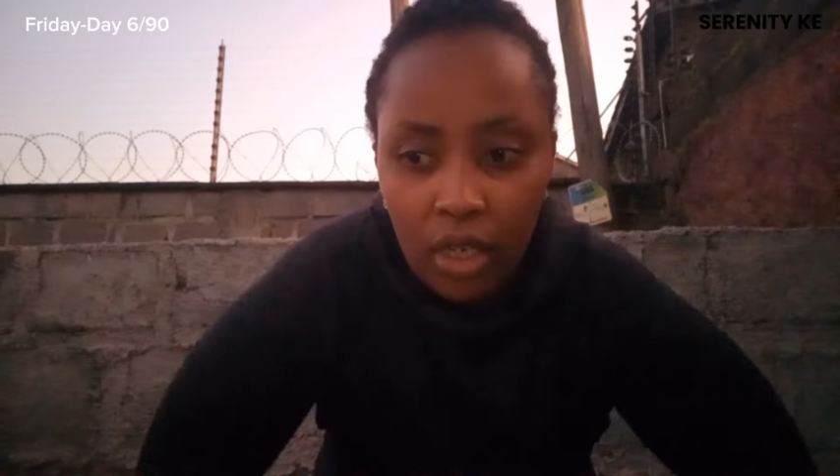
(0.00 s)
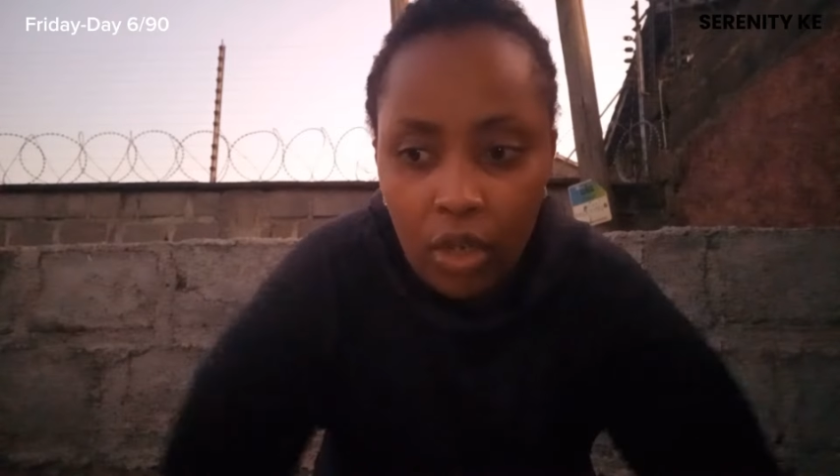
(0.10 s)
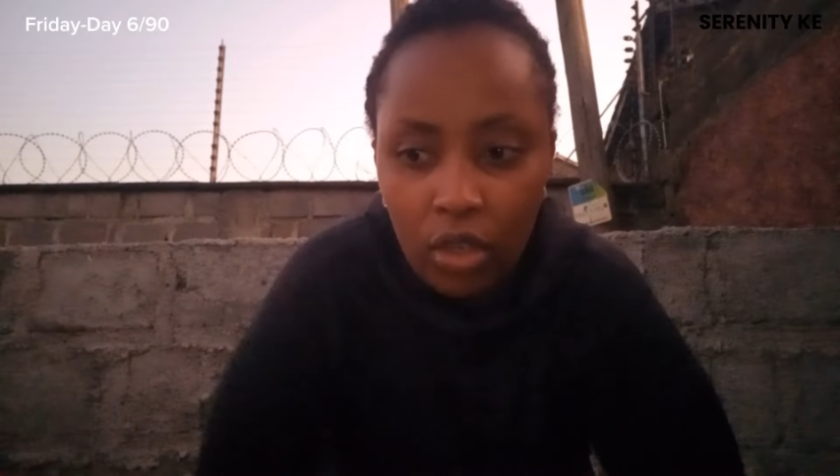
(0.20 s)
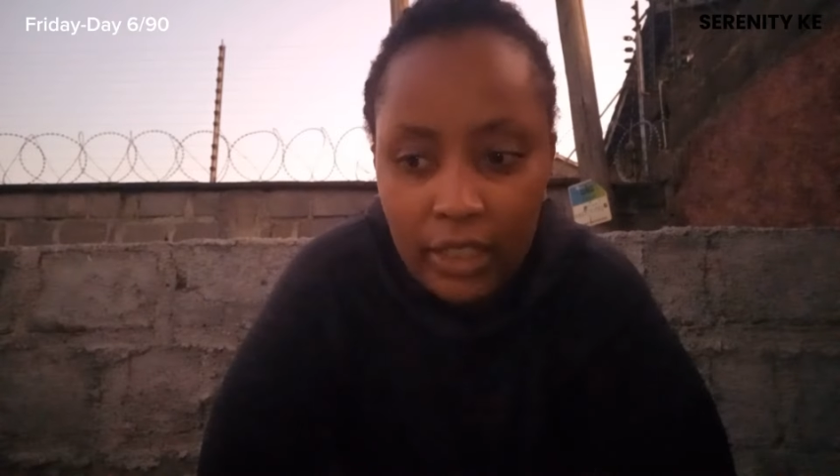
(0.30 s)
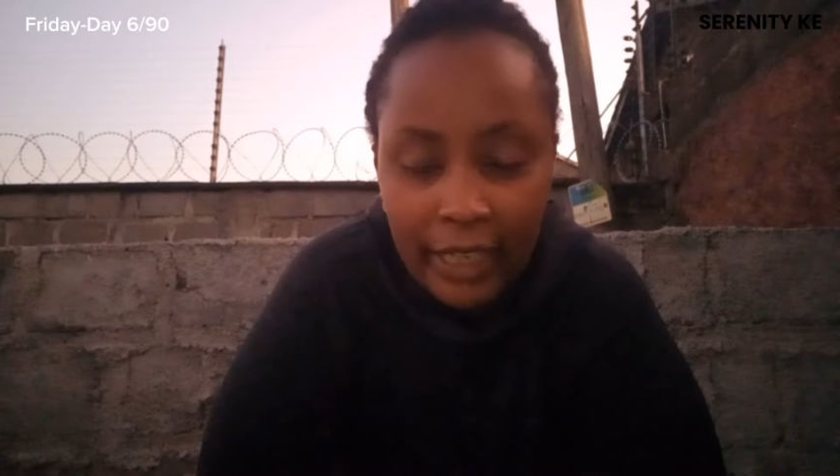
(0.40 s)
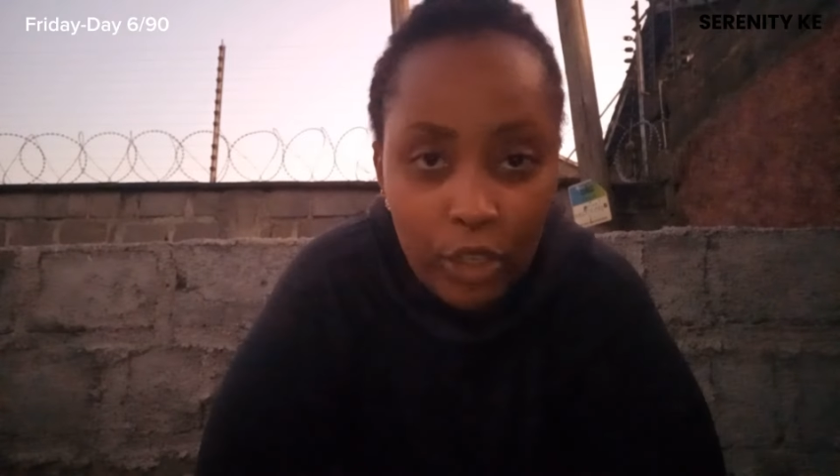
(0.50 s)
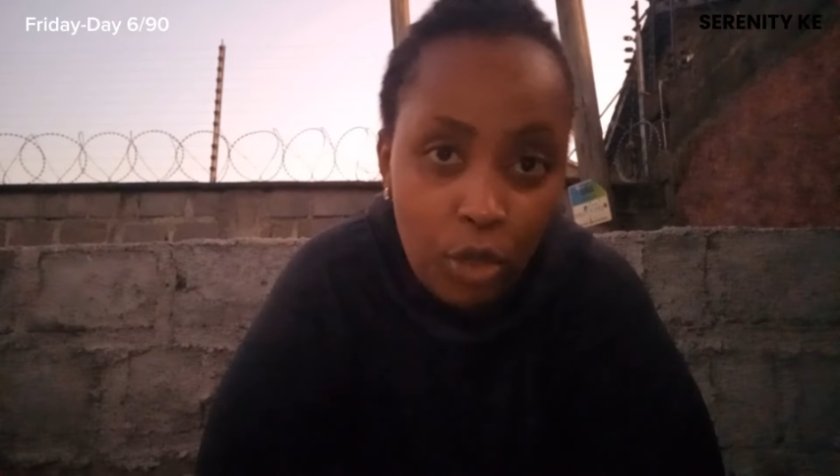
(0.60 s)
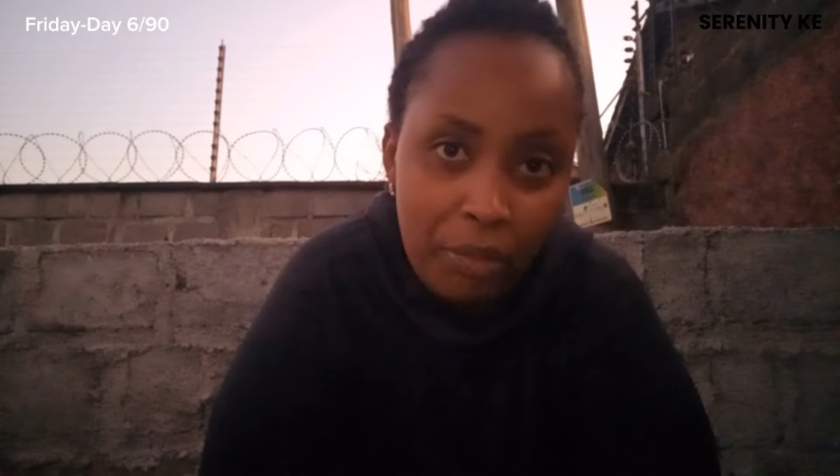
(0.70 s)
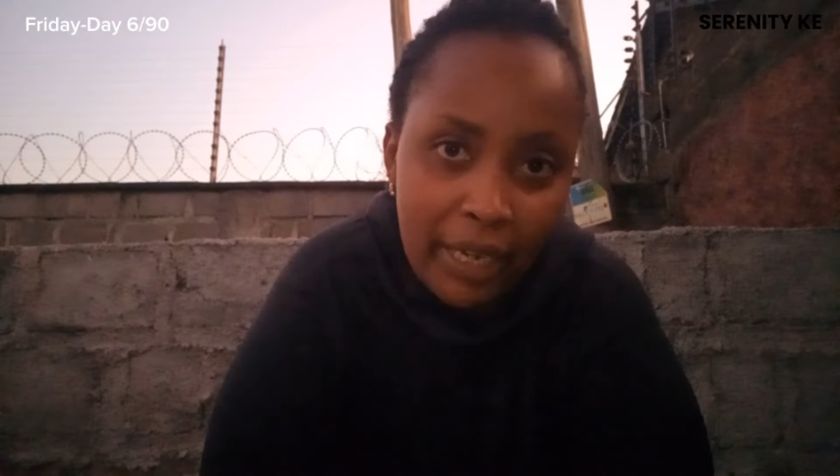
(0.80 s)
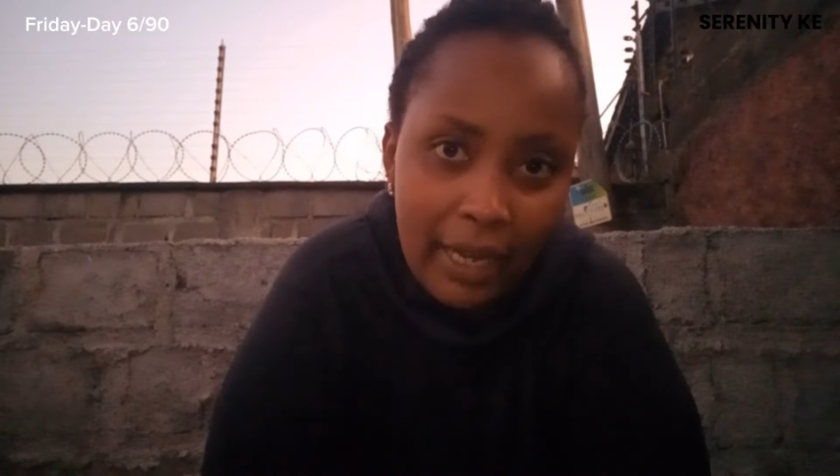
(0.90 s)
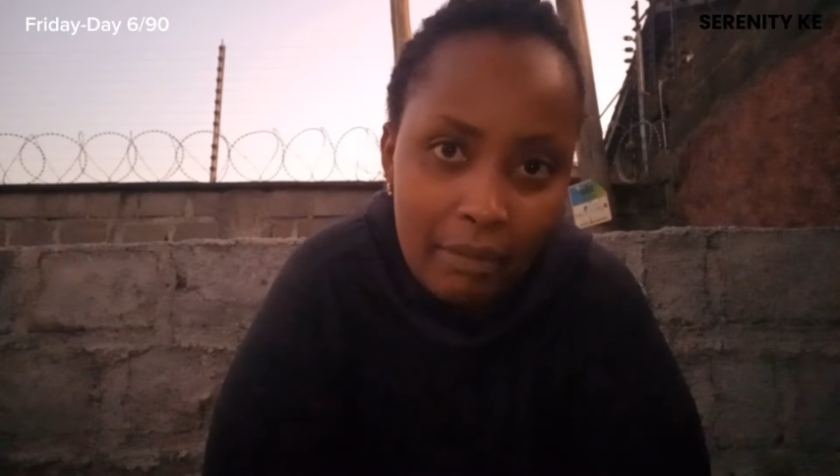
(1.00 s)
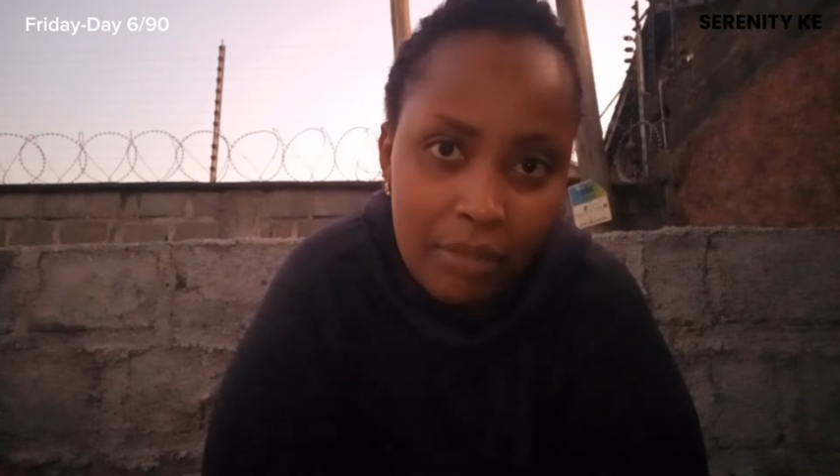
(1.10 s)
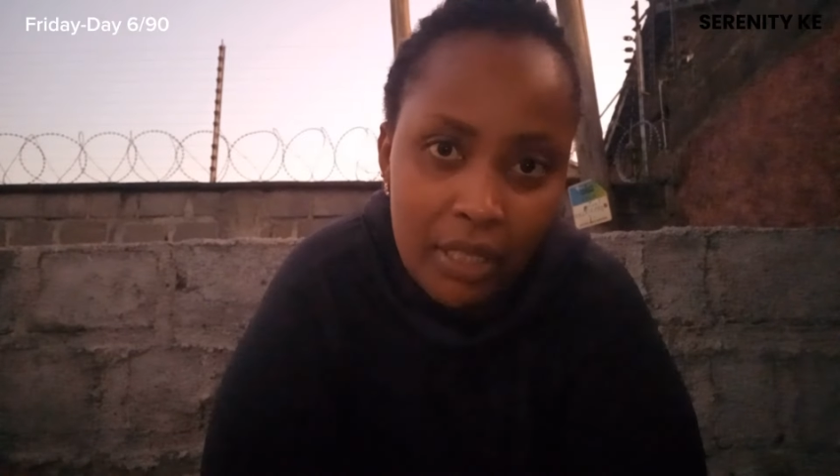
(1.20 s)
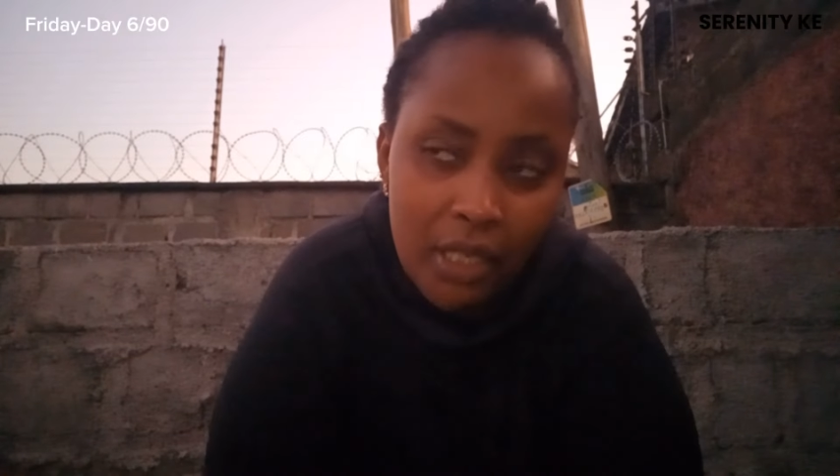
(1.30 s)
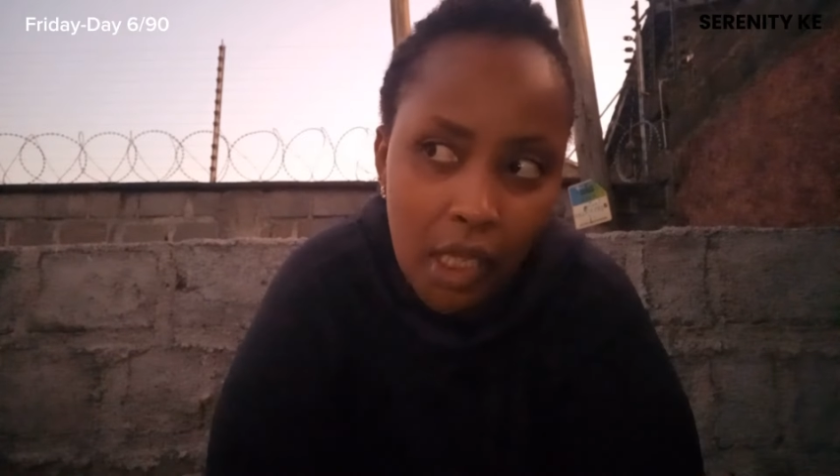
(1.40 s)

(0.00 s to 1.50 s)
called Atomic Habits,